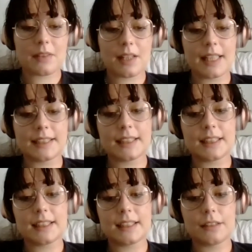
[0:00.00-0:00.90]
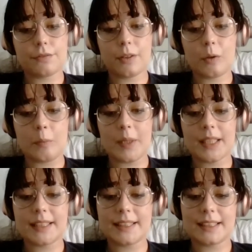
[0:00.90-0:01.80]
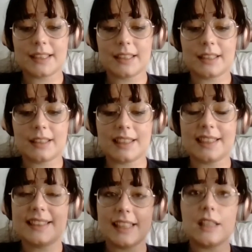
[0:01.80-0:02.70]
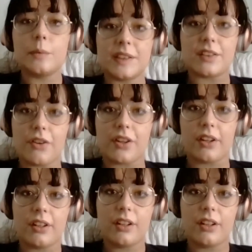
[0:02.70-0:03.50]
it's difficult because they see you as other